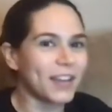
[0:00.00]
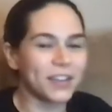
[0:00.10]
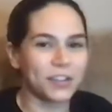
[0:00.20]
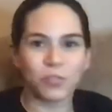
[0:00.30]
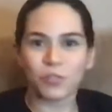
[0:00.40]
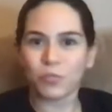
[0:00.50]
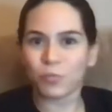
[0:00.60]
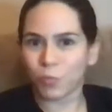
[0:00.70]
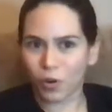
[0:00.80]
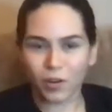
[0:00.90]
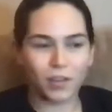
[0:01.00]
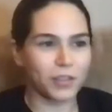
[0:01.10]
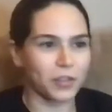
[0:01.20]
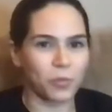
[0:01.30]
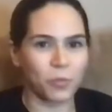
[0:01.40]
you know work
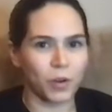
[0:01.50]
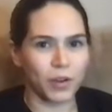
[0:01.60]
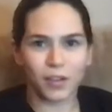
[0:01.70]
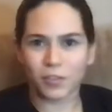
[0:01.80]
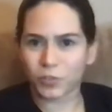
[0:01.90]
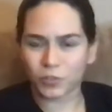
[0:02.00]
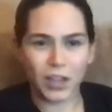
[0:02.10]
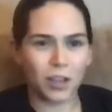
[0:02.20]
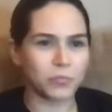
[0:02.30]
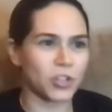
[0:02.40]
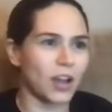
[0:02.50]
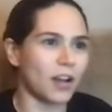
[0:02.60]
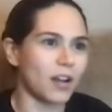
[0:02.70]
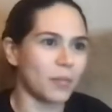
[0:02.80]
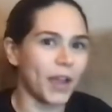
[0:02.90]
you know working a full-time
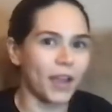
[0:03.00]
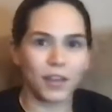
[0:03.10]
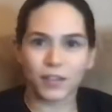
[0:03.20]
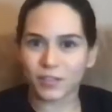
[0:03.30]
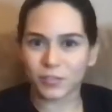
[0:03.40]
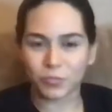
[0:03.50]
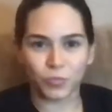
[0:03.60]
job and